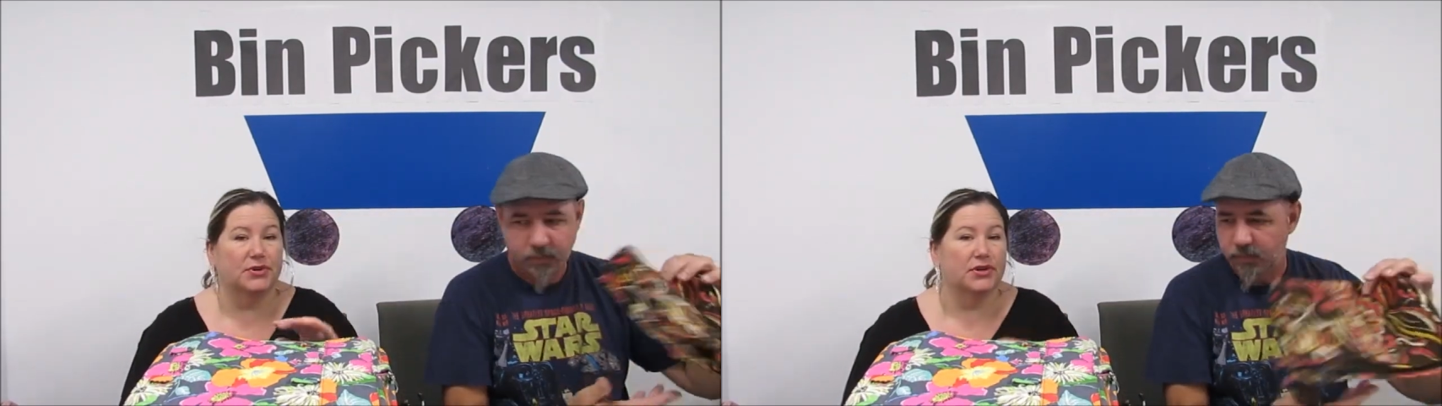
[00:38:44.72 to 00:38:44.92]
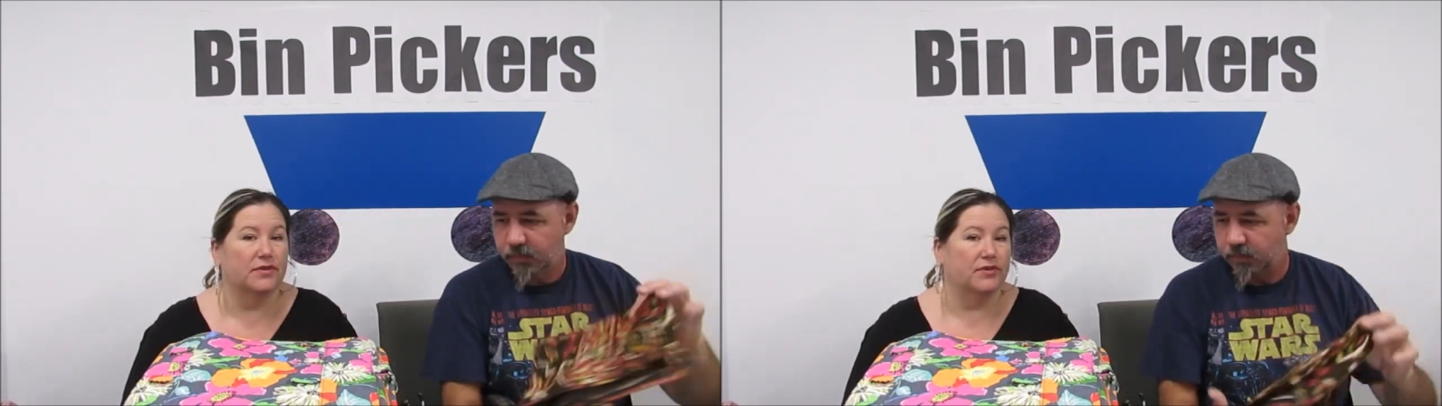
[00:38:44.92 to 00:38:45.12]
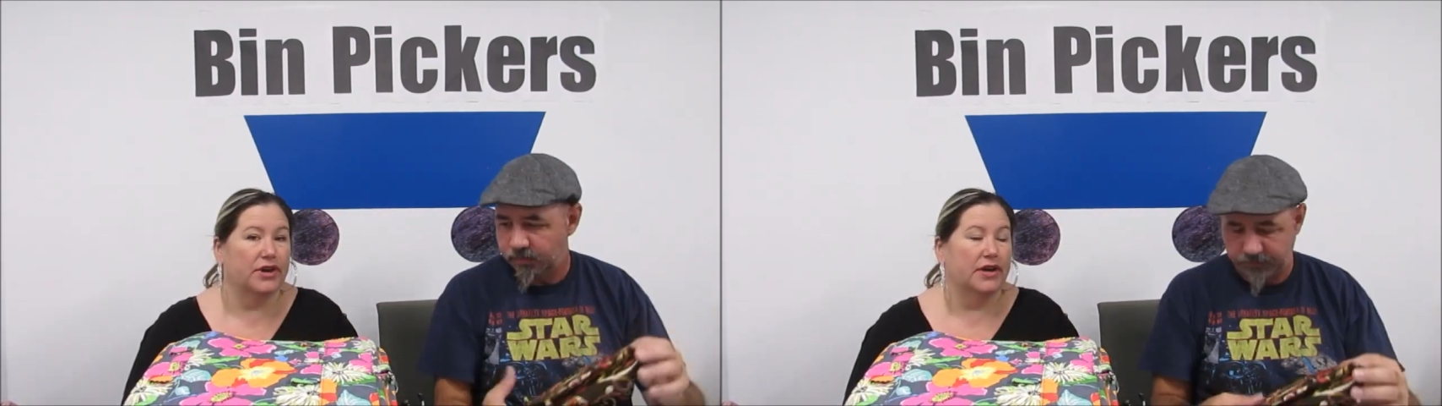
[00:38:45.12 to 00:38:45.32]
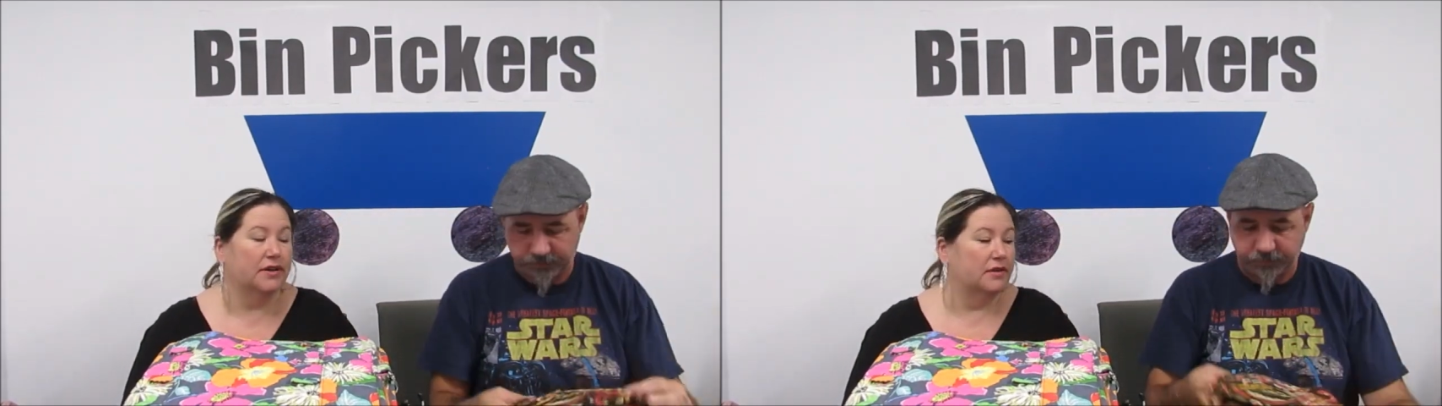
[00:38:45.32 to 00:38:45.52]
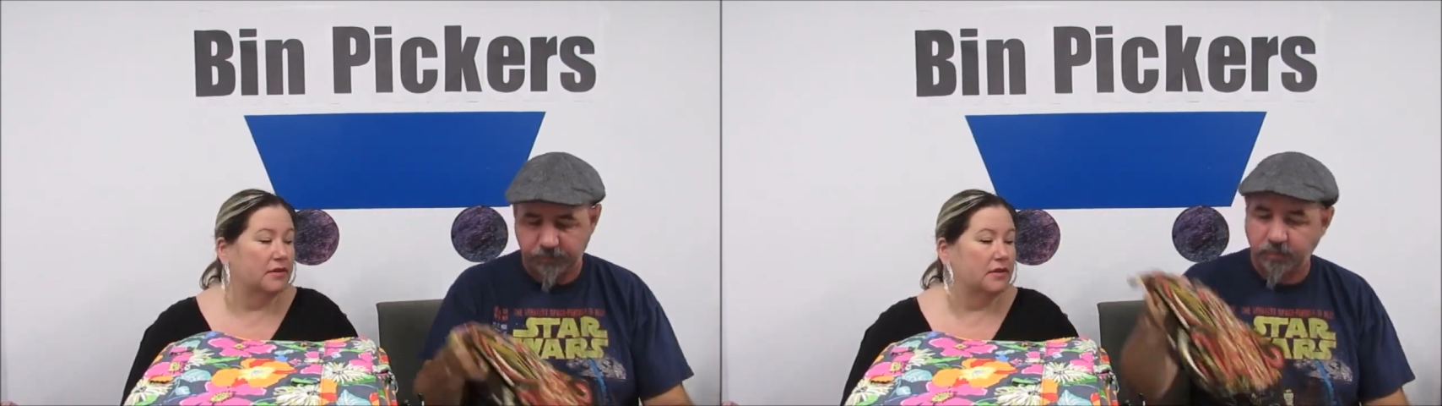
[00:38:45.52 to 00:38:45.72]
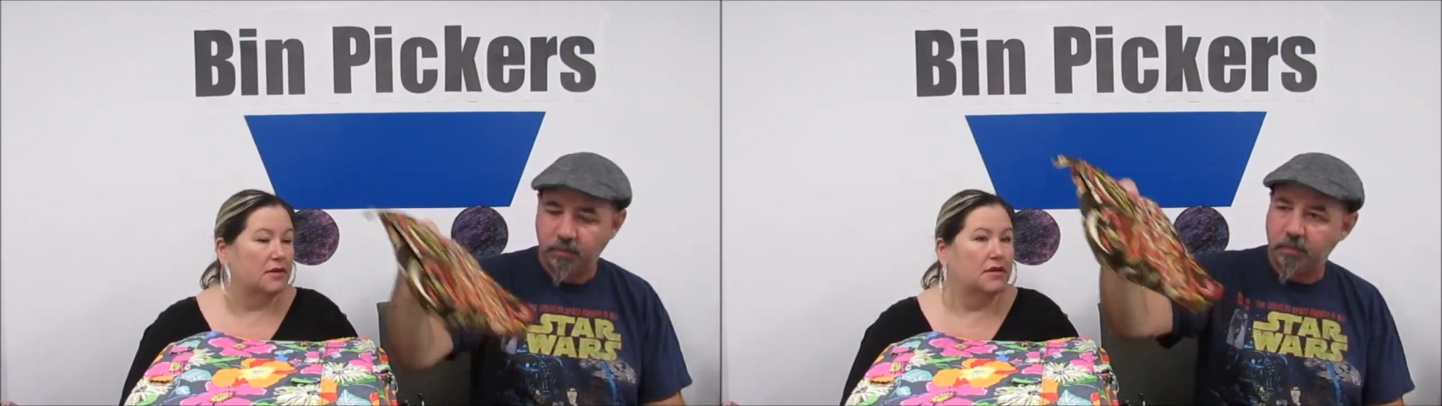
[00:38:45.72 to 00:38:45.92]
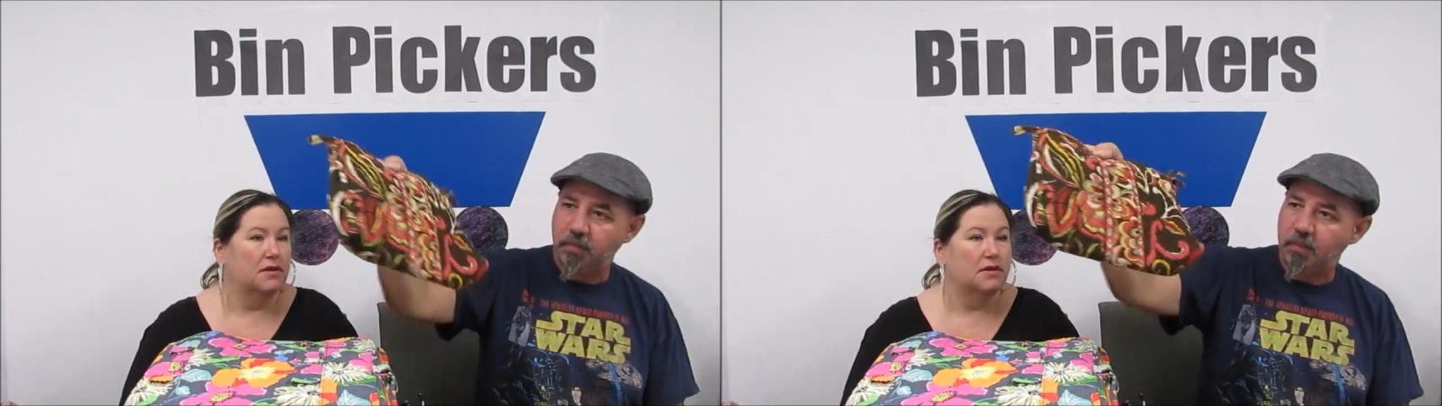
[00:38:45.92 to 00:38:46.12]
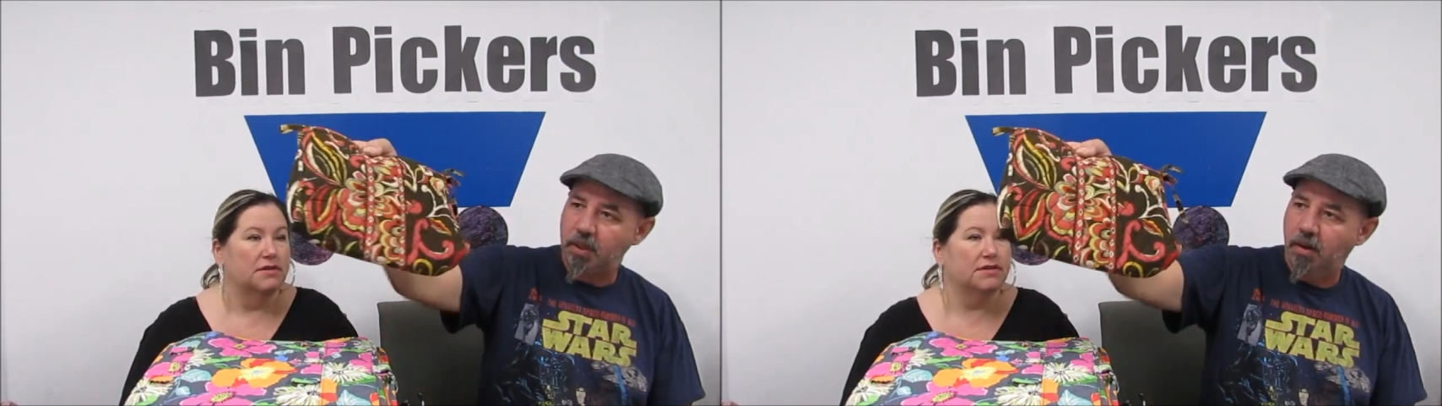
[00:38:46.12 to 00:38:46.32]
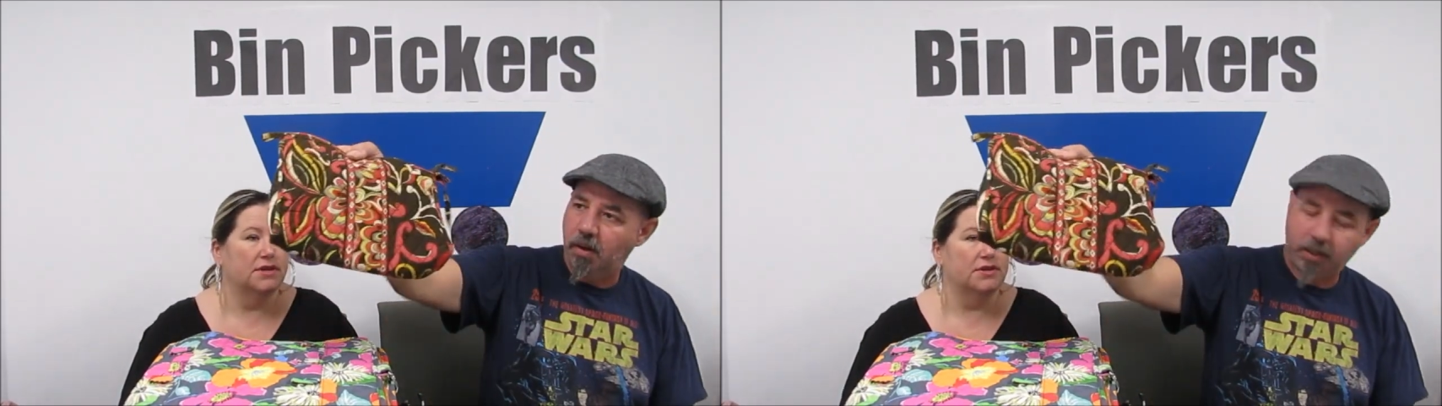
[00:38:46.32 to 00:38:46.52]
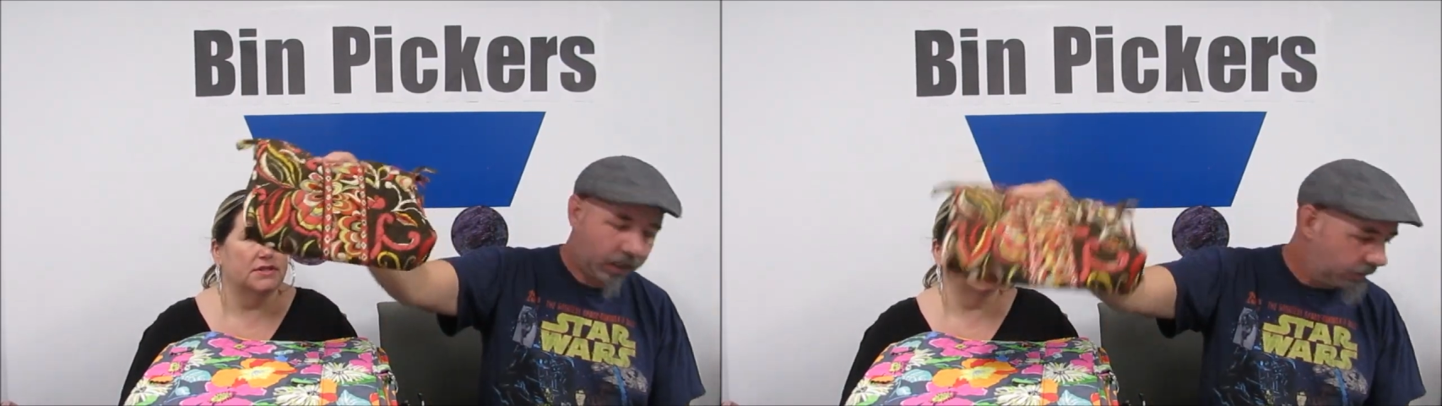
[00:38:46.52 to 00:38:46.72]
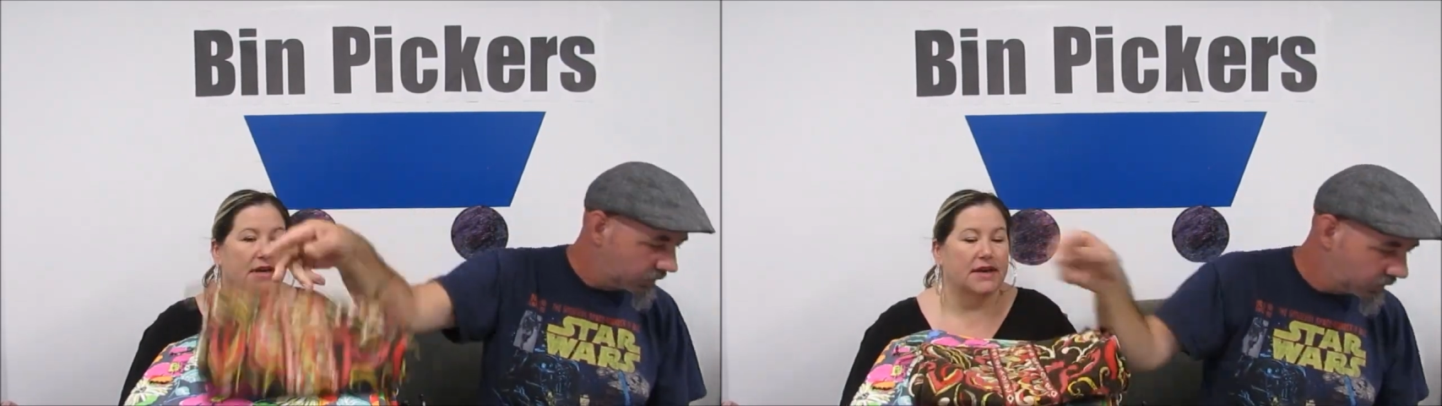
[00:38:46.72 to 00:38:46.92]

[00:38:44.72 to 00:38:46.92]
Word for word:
Speaker 1: to put it over here. So okay.